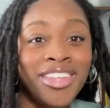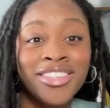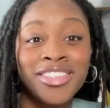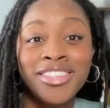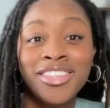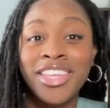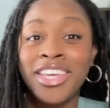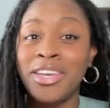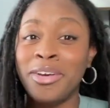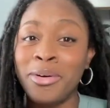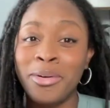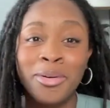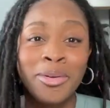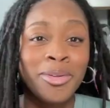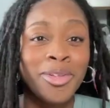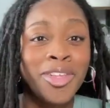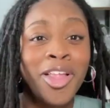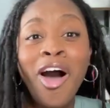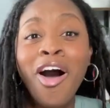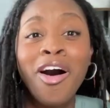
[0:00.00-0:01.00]

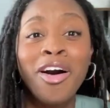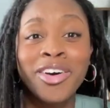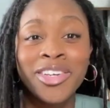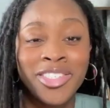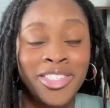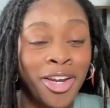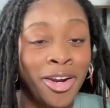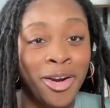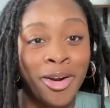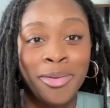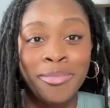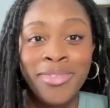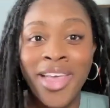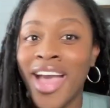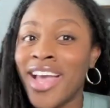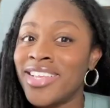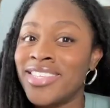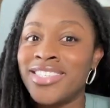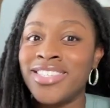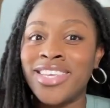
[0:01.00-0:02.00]
legal long term
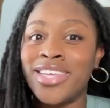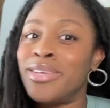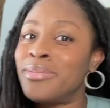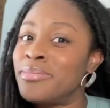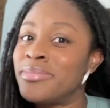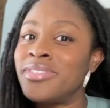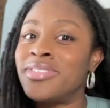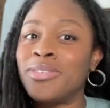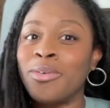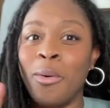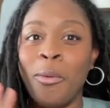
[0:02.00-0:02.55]
that seems